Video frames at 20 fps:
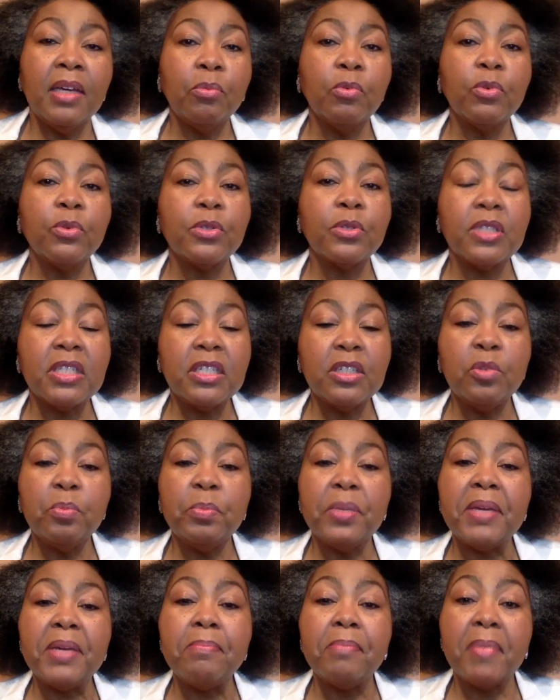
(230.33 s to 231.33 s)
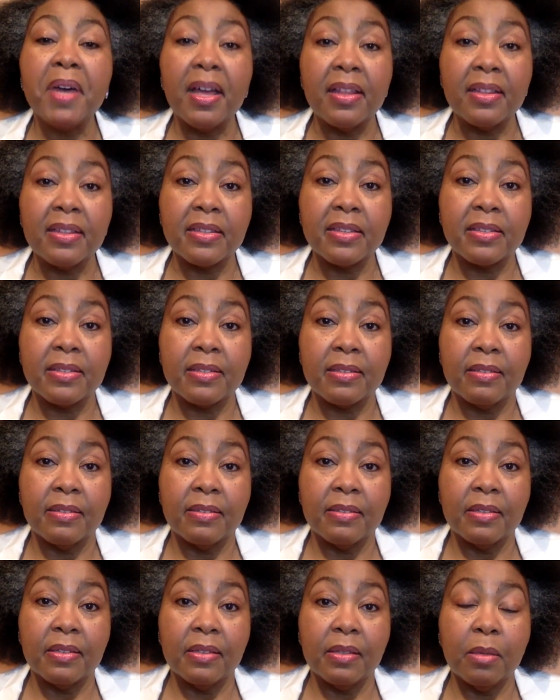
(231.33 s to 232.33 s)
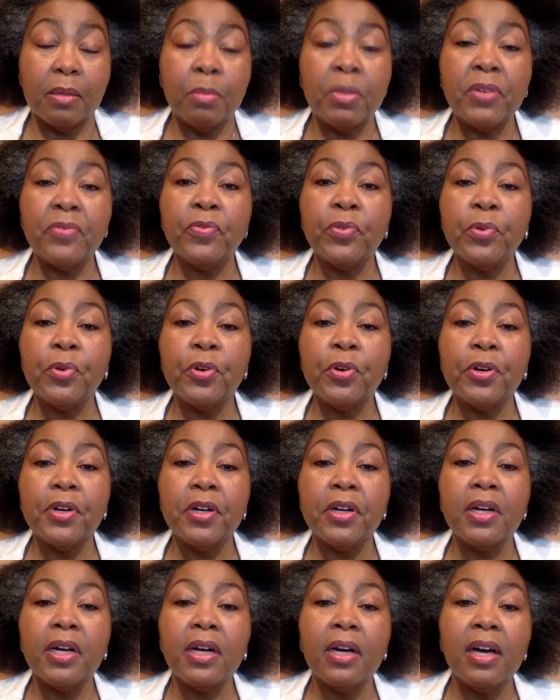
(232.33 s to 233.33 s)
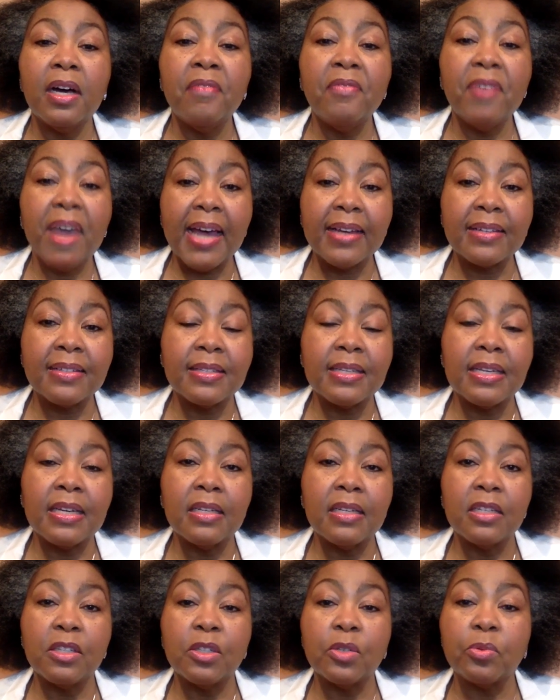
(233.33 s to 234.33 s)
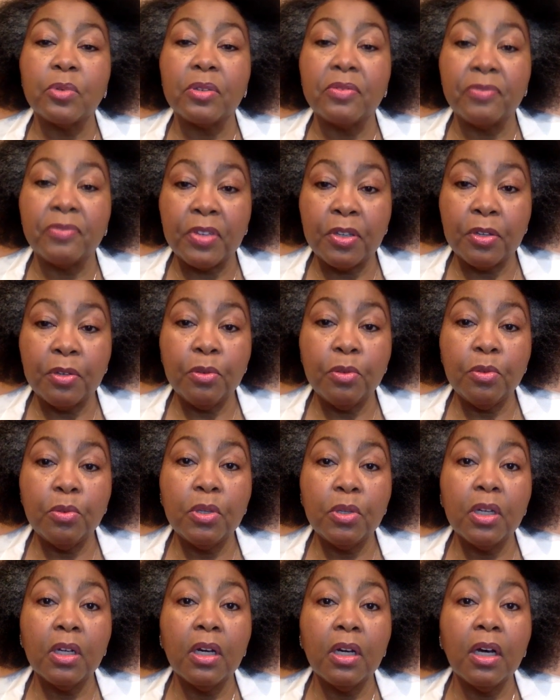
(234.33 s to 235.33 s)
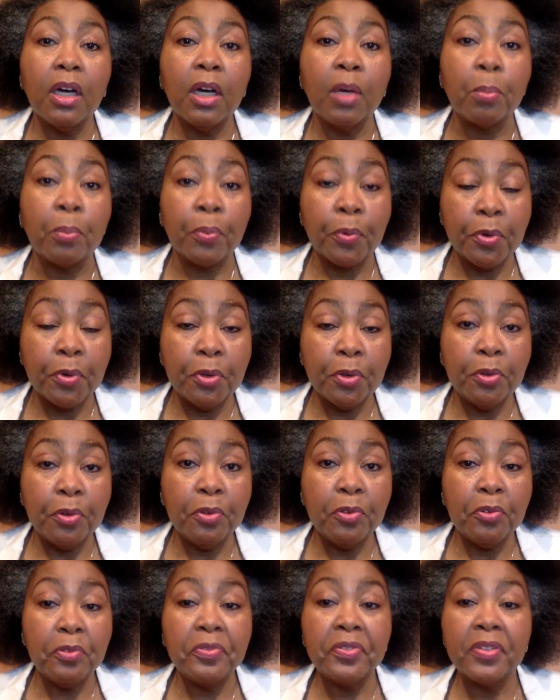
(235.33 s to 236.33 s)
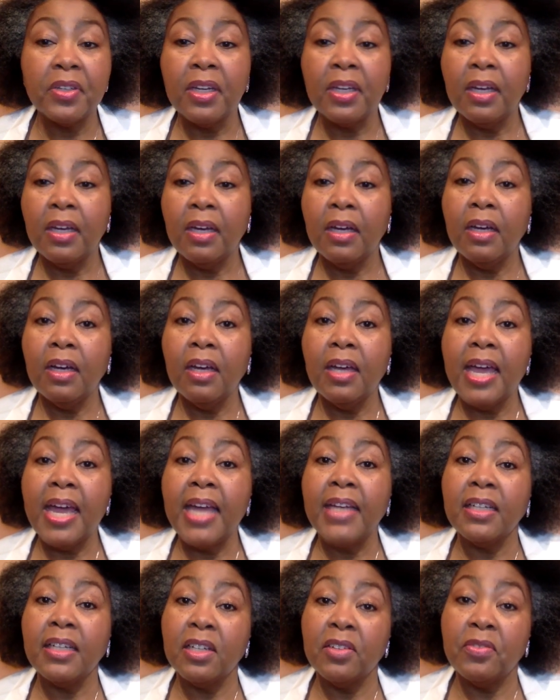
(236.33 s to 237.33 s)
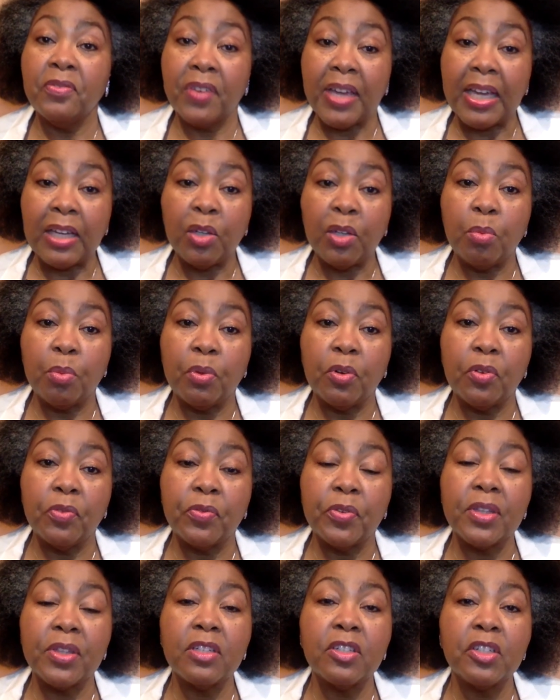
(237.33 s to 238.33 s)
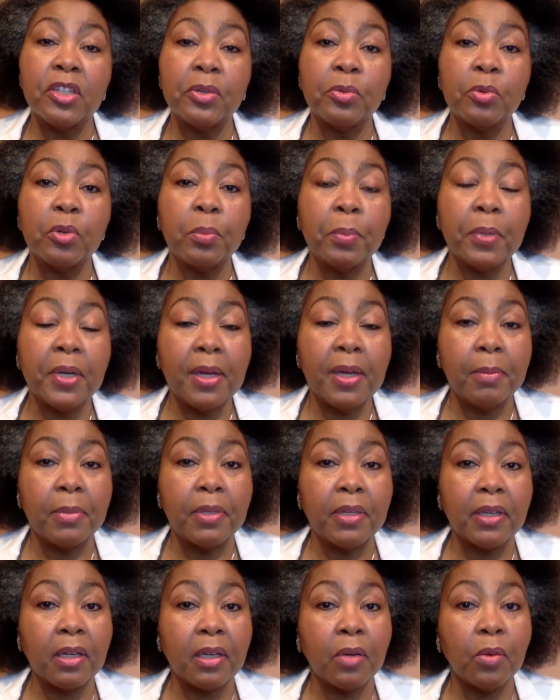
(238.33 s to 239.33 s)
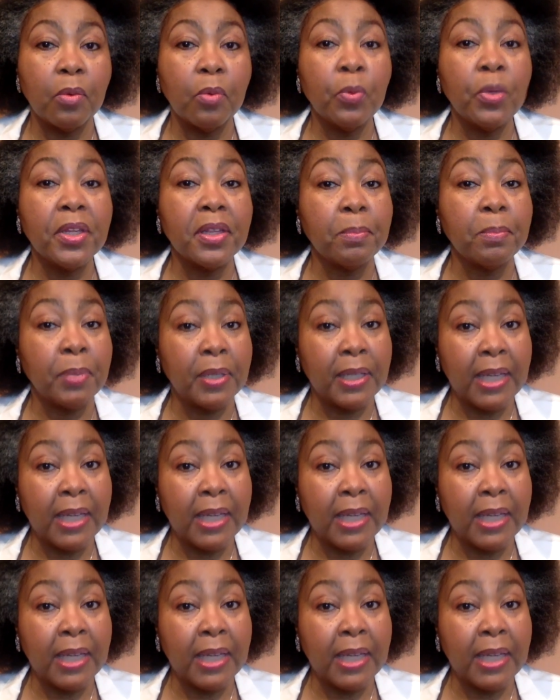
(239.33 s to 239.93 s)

It will still be months before a vaccine is reviewed, approved, and available for the general public with a